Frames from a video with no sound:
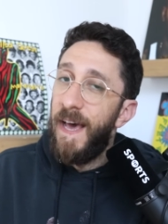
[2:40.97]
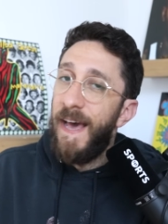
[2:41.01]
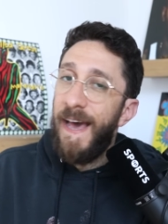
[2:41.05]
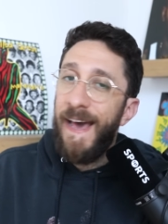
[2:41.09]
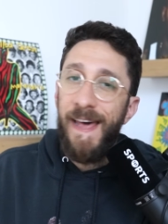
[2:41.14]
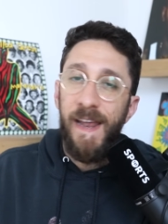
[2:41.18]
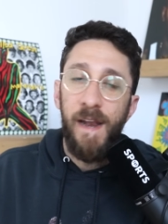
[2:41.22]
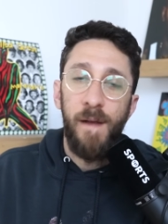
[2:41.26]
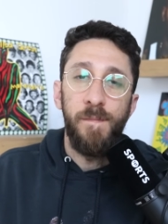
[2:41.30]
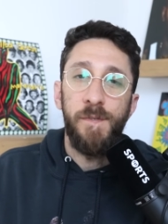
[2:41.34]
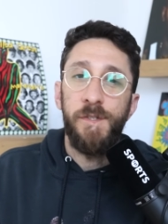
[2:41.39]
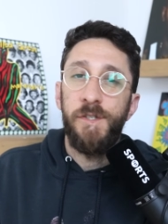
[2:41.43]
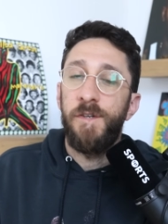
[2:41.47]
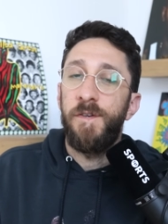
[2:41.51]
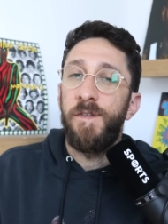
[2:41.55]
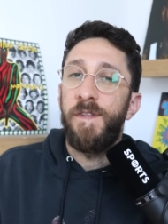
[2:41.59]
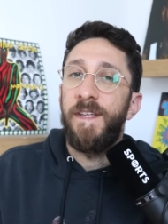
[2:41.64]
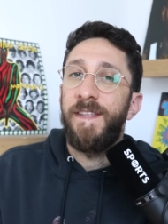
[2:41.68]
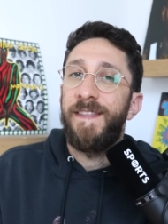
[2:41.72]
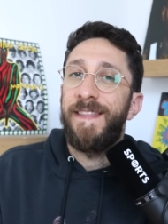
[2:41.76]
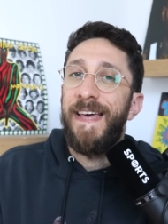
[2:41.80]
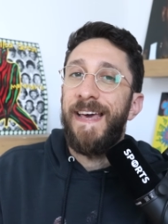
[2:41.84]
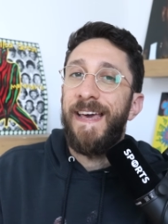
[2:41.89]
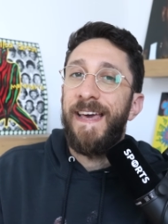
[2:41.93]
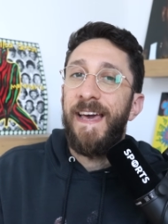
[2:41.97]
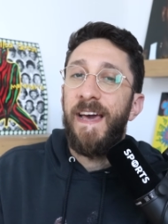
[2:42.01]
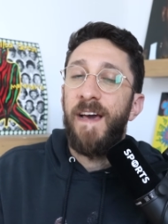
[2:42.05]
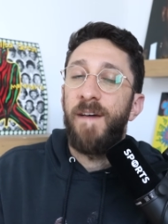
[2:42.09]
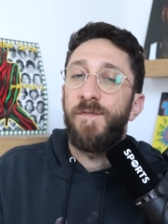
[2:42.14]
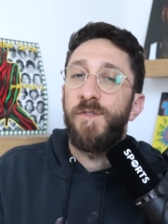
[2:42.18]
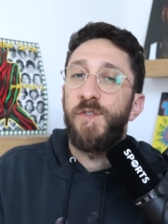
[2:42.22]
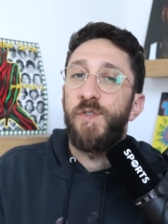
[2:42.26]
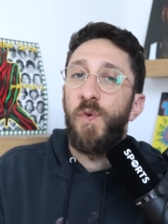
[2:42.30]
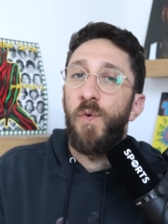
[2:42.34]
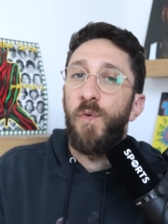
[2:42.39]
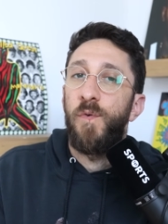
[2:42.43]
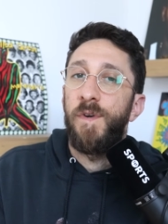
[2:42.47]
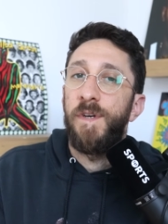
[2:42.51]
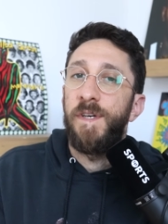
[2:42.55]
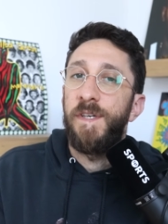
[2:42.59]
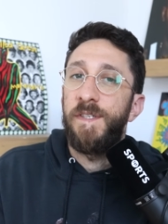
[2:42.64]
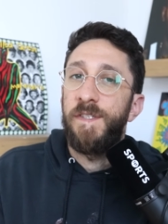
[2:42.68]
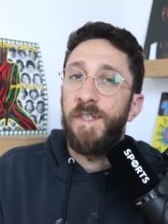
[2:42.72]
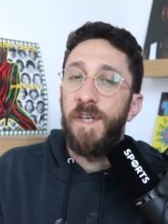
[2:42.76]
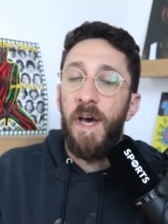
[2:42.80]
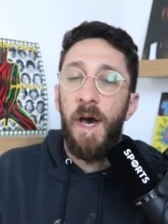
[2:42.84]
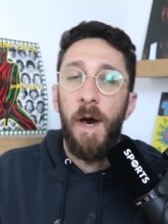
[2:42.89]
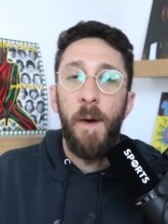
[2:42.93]
And I'm sure that they have
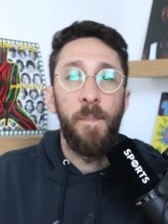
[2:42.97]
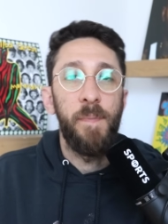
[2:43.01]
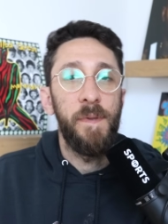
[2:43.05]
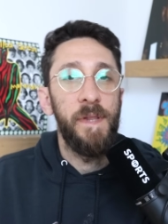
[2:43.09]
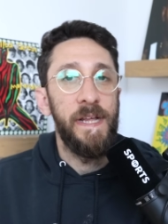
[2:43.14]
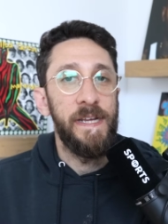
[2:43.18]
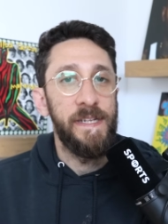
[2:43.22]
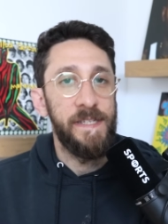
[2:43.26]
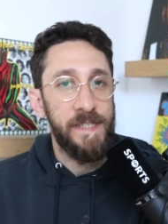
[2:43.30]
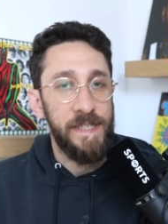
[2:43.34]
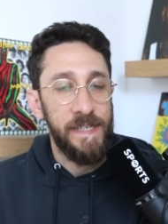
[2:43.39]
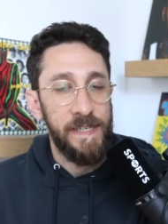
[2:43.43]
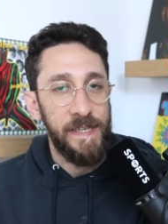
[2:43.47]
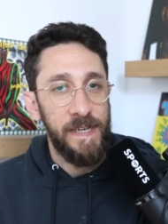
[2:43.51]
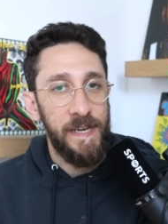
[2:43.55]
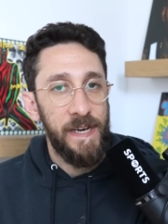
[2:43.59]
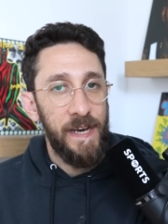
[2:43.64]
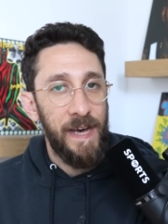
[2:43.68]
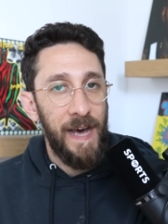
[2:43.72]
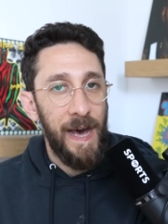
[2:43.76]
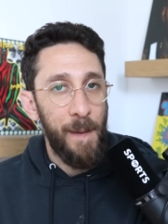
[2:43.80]
stories aplenty